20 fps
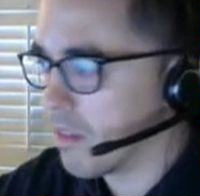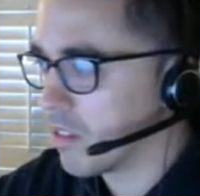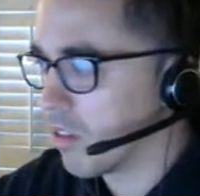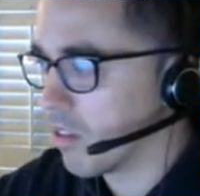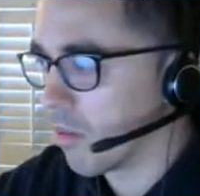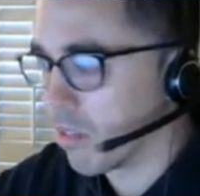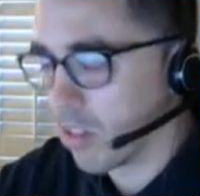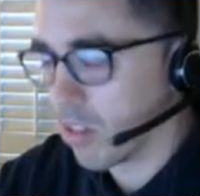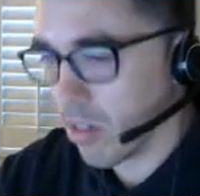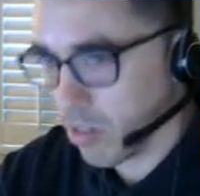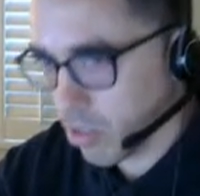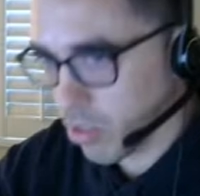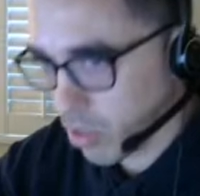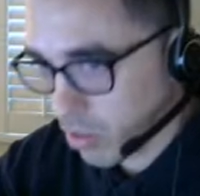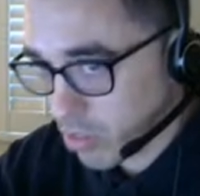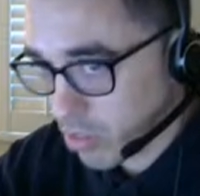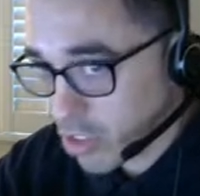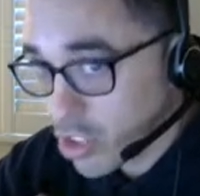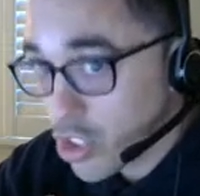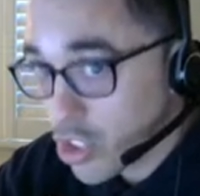you
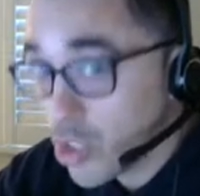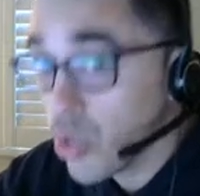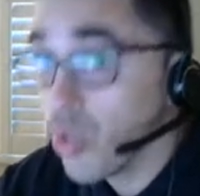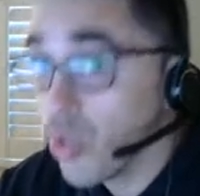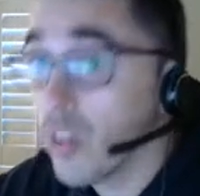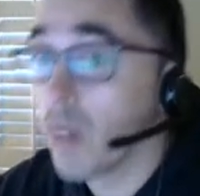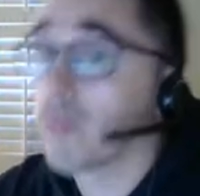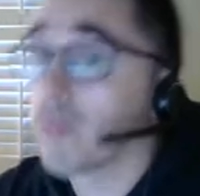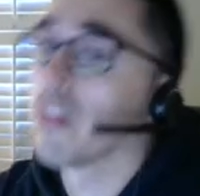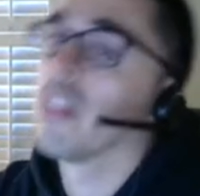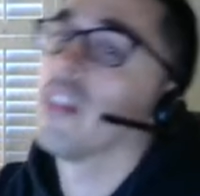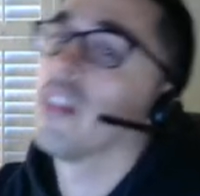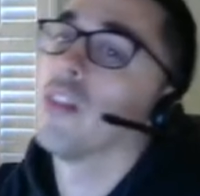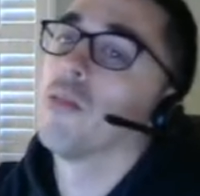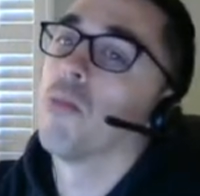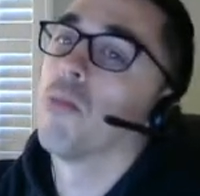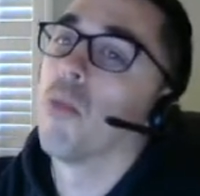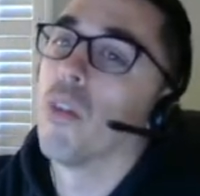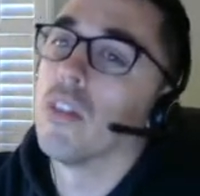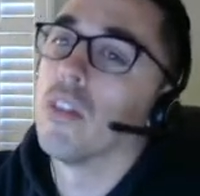can shoot up the
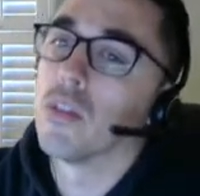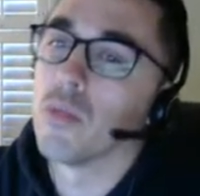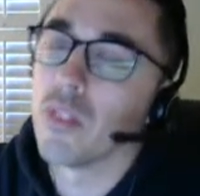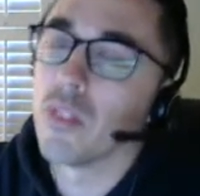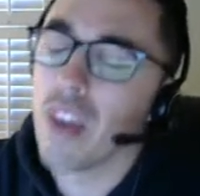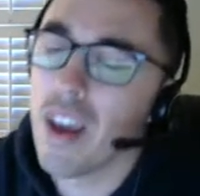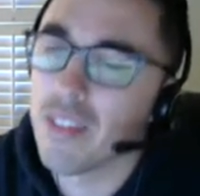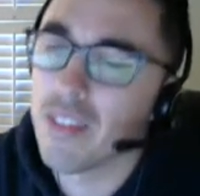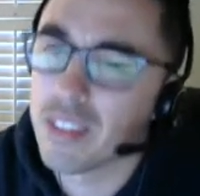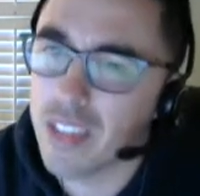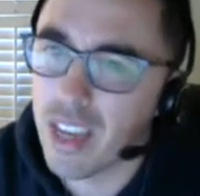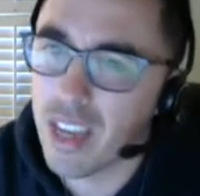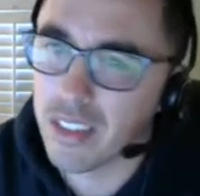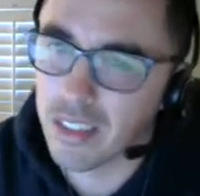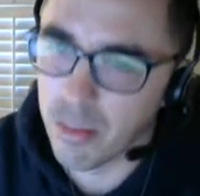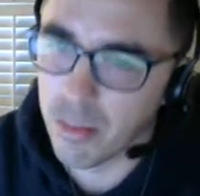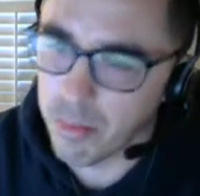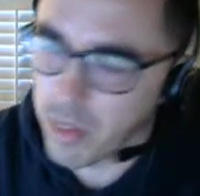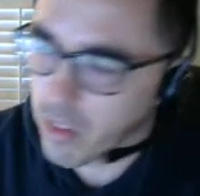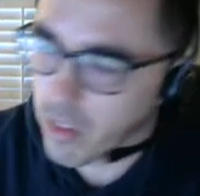leaderboards when you have stacks.
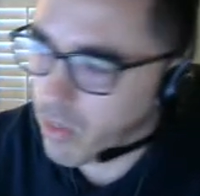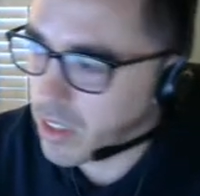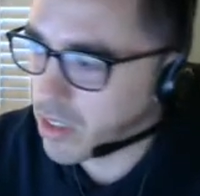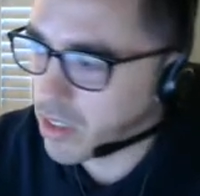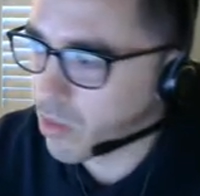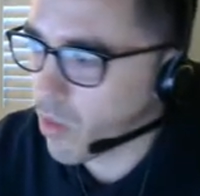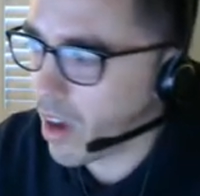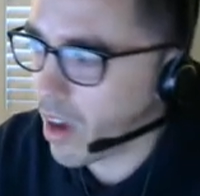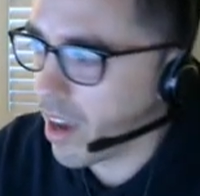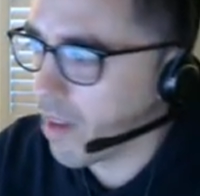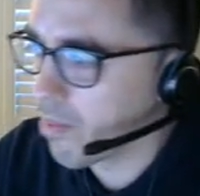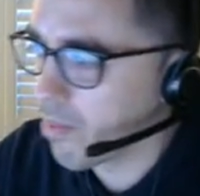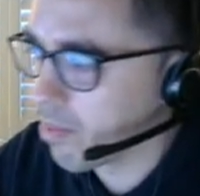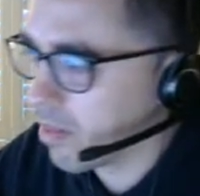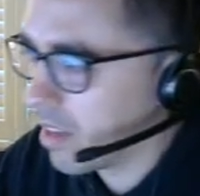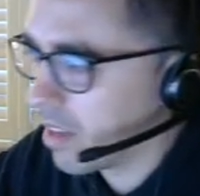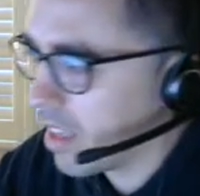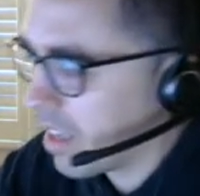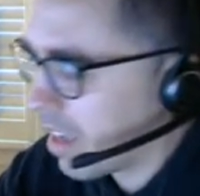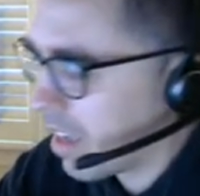It's a big reason why
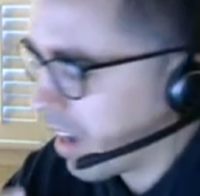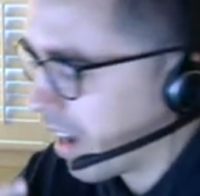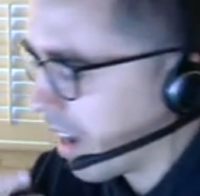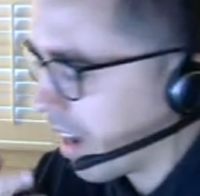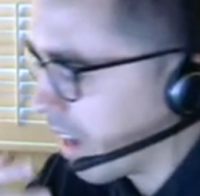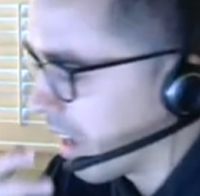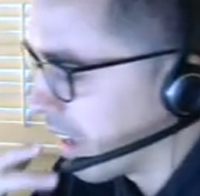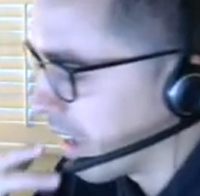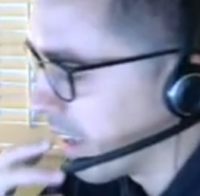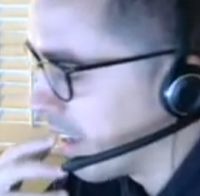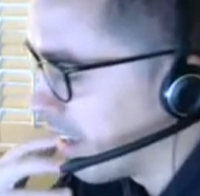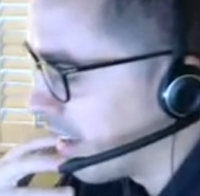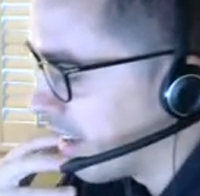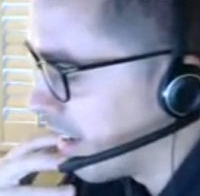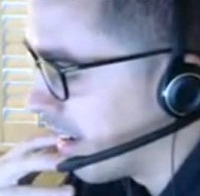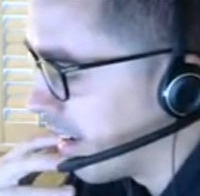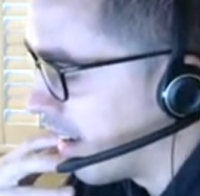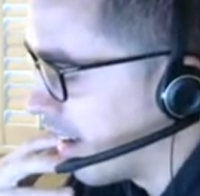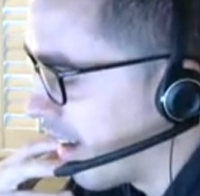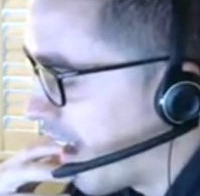
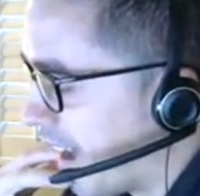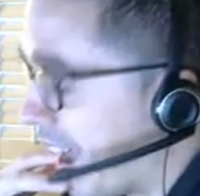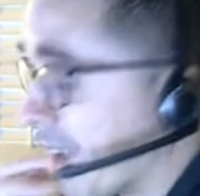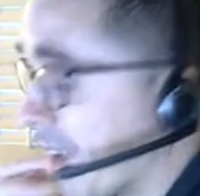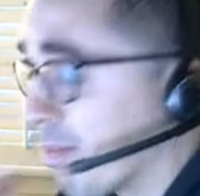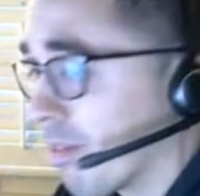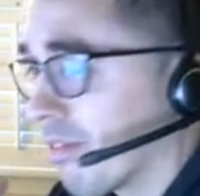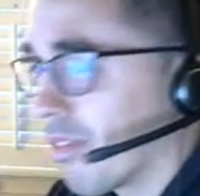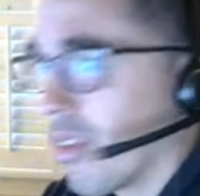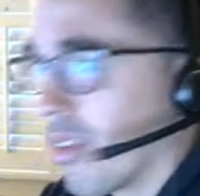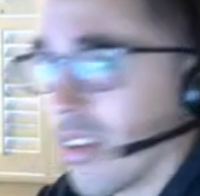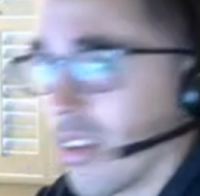I prefer